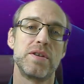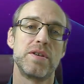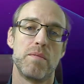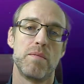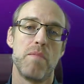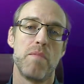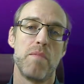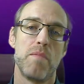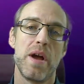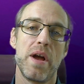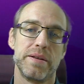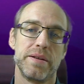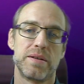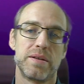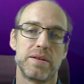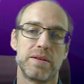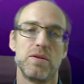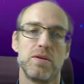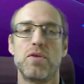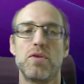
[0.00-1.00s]

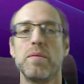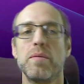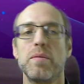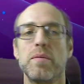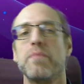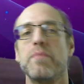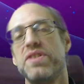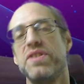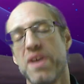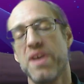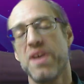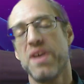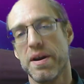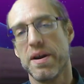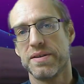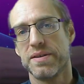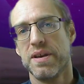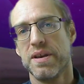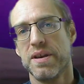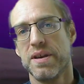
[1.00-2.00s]
domains your problem
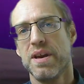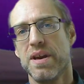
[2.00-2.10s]
resides,